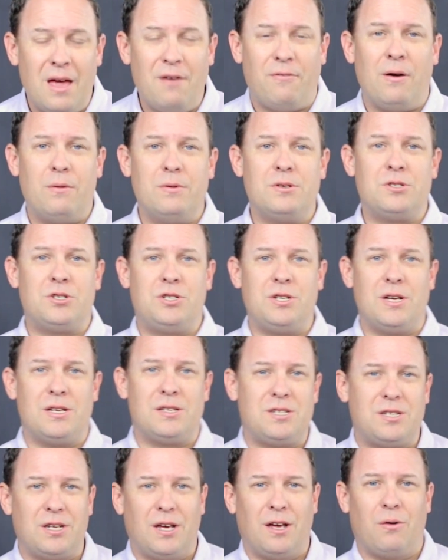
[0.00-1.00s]
If it was
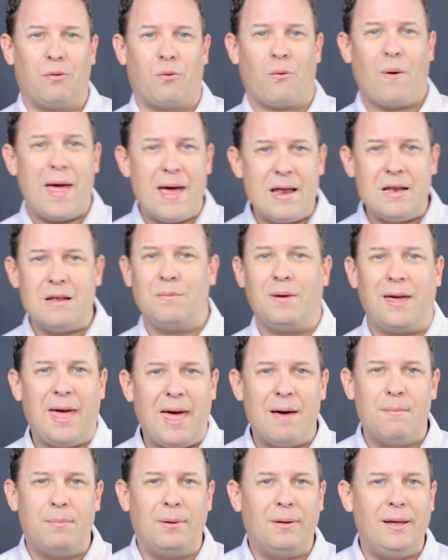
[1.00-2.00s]
just random
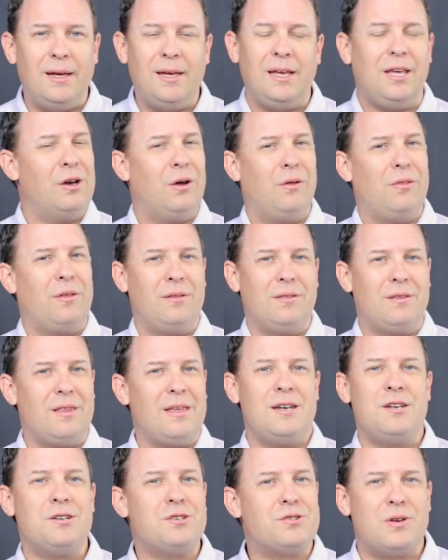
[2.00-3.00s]
gambling, you know, the
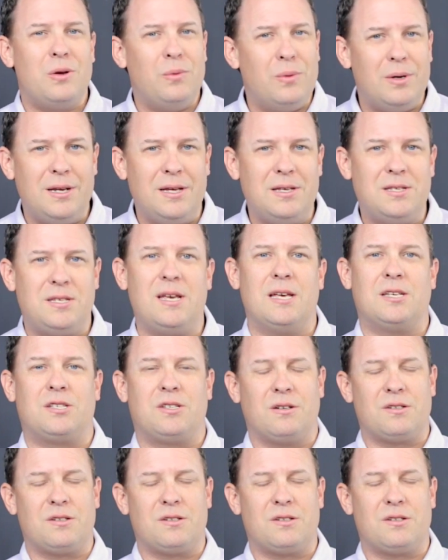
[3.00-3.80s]
industry wouldn't exist.